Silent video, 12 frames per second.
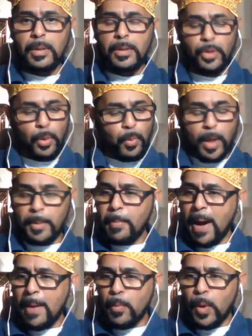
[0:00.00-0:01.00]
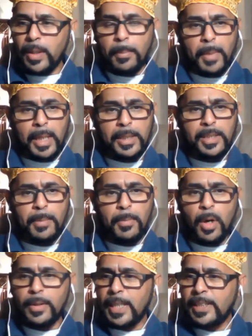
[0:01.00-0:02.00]
So one by one amongst them
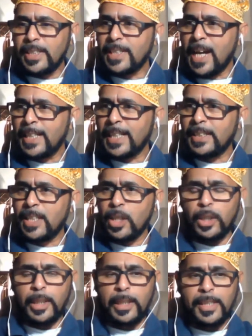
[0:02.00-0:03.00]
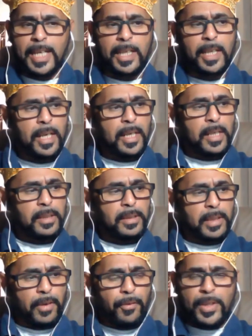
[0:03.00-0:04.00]
all, they decide that they're going to take
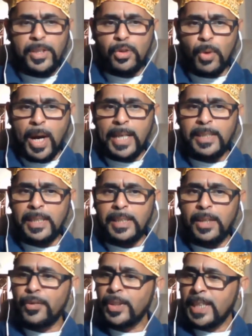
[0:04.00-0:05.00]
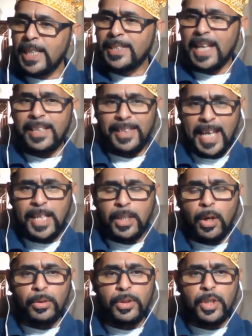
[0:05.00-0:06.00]
different strides and different things that they
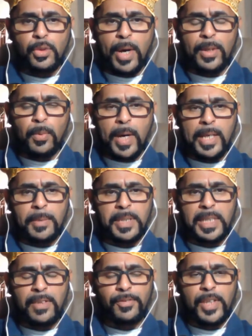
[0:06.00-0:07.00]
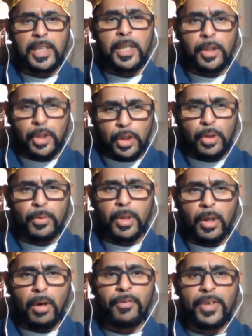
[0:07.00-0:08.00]
know to try to wind up seeing if they can cure
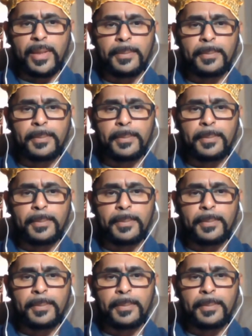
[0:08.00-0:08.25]
Olofi.